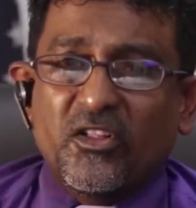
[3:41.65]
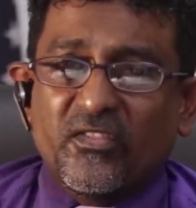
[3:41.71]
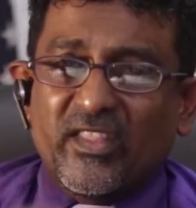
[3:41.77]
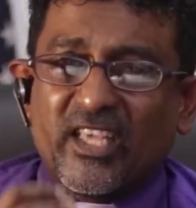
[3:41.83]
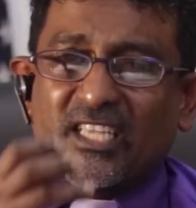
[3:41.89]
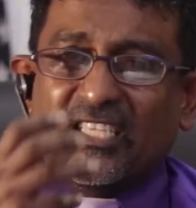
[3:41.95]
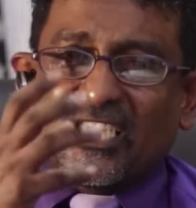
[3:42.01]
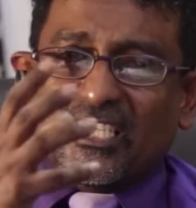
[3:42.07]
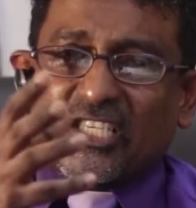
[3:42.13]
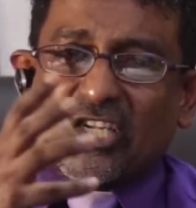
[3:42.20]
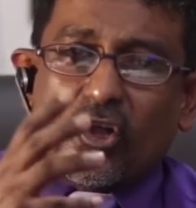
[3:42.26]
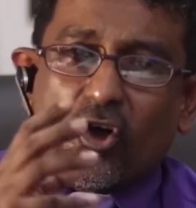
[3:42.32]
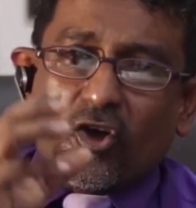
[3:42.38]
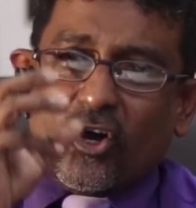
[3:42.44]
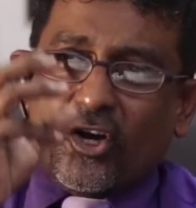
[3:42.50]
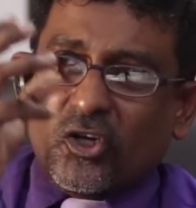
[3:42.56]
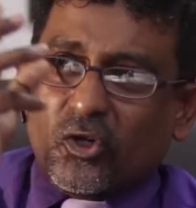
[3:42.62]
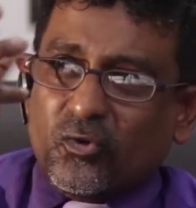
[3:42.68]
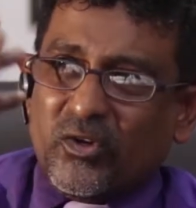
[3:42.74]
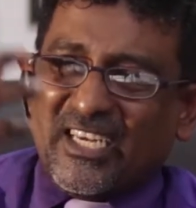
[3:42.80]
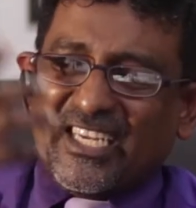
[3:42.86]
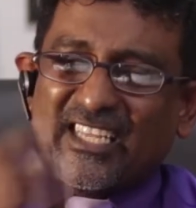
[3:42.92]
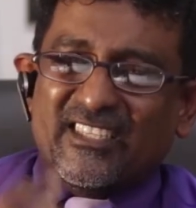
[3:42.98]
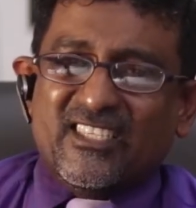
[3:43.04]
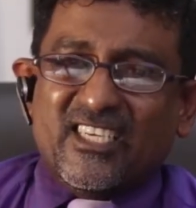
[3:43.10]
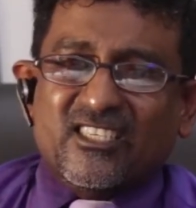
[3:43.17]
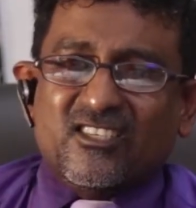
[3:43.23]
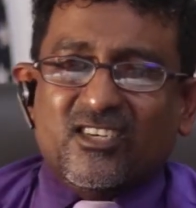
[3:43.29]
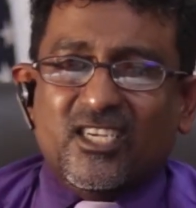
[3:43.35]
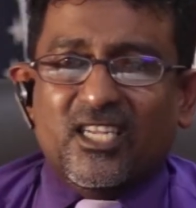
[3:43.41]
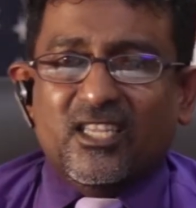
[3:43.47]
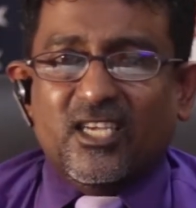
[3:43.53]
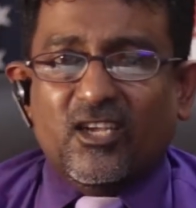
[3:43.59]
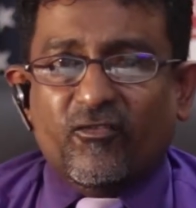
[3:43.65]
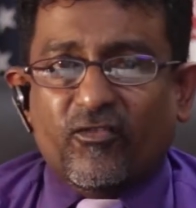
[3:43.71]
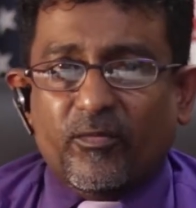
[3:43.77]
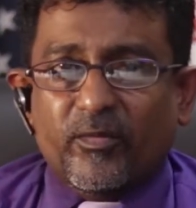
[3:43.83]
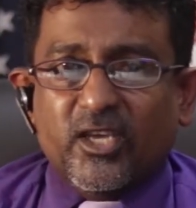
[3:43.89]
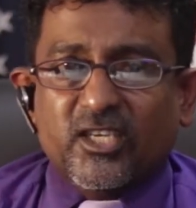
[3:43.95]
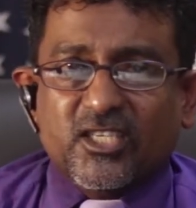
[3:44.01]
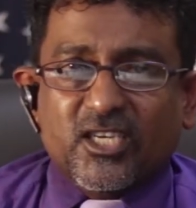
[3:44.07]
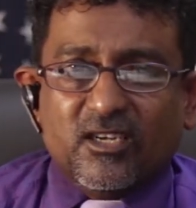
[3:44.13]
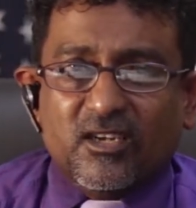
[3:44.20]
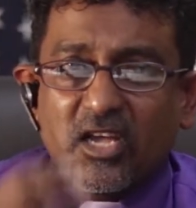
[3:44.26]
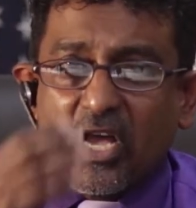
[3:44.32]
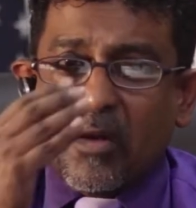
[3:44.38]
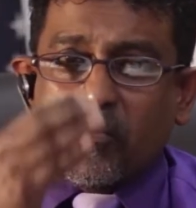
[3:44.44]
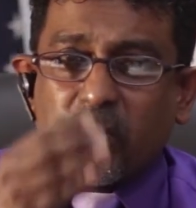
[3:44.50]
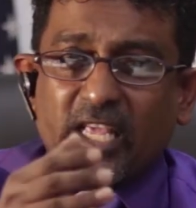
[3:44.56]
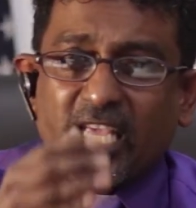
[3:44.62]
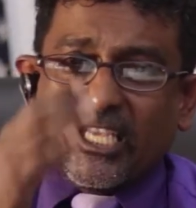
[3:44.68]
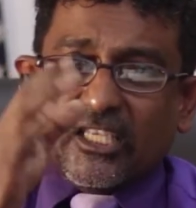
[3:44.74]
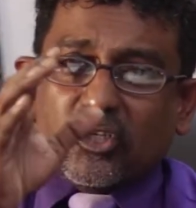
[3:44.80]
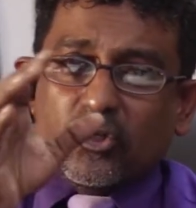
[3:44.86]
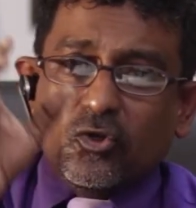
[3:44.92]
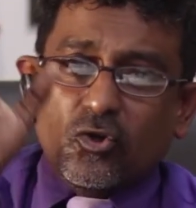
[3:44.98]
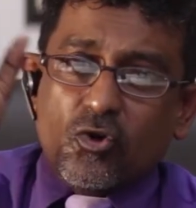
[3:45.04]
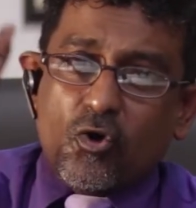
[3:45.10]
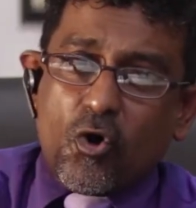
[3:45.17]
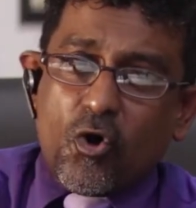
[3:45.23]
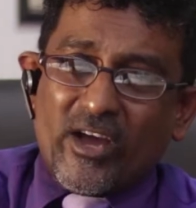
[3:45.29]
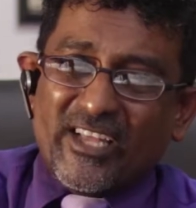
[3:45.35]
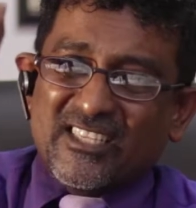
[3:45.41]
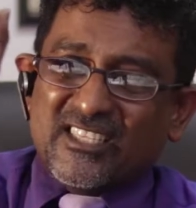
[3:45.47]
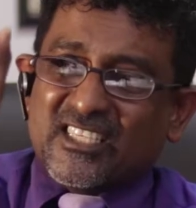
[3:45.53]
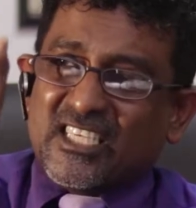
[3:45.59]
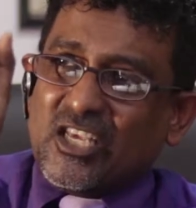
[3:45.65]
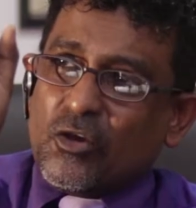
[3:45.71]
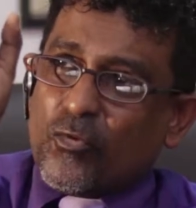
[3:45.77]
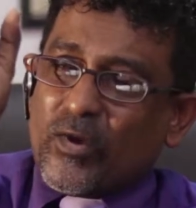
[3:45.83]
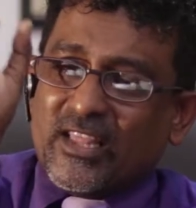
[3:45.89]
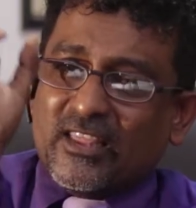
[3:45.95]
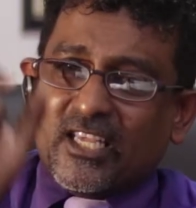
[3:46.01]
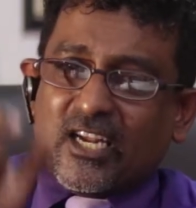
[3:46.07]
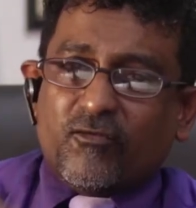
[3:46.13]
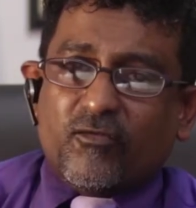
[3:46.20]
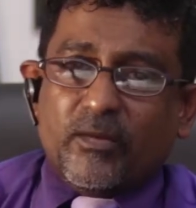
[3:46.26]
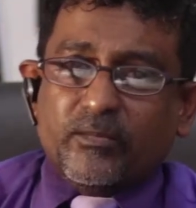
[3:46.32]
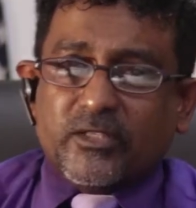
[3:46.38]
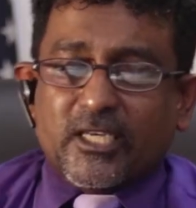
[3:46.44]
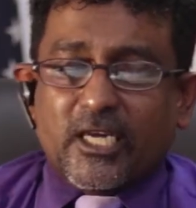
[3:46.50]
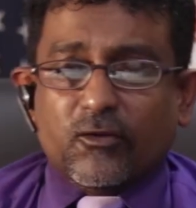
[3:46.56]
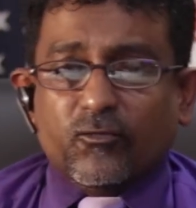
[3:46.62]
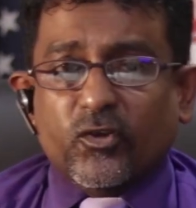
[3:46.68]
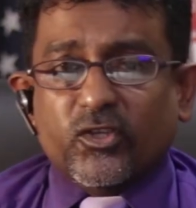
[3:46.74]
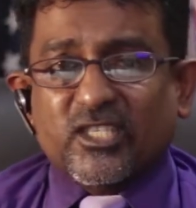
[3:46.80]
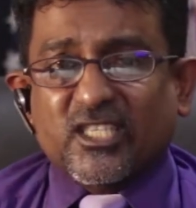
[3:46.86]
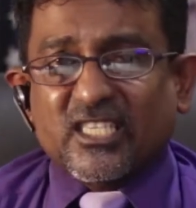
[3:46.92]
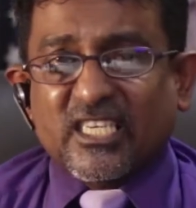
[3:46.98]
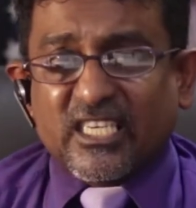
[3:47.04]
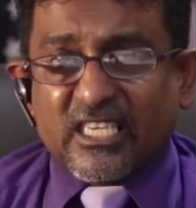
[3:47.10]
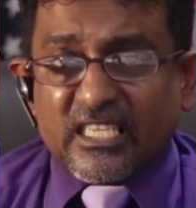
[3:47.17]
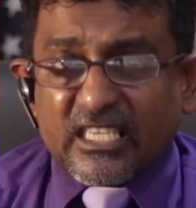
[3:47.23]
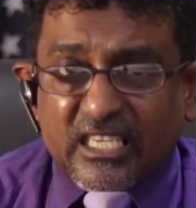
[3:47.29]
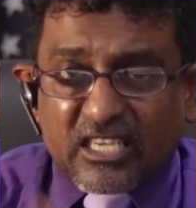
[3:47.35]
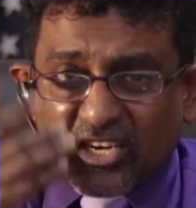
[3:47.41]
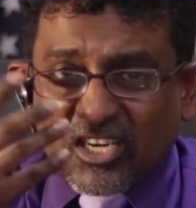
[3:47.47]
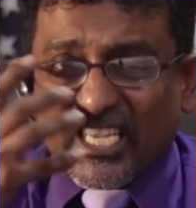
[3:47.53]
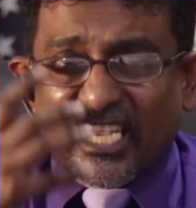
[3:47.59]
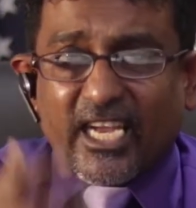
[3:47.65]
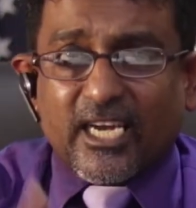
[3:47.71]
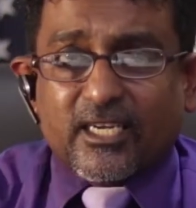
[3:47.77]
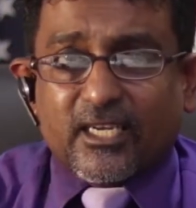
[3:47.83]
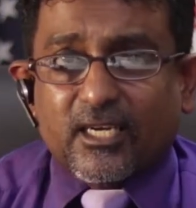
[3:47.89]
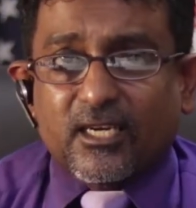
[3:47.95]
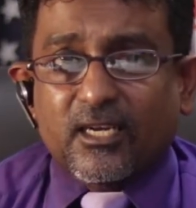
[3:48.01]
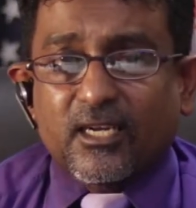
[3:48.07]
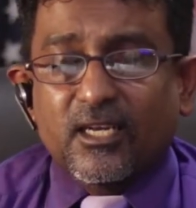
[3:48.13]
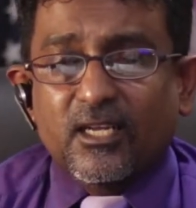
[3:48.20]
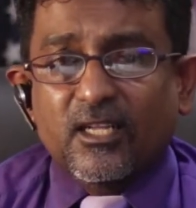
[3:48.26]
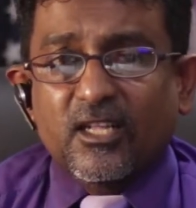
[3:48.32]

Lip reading: They just log on to it and just read the information. Please do go and see when that website was created.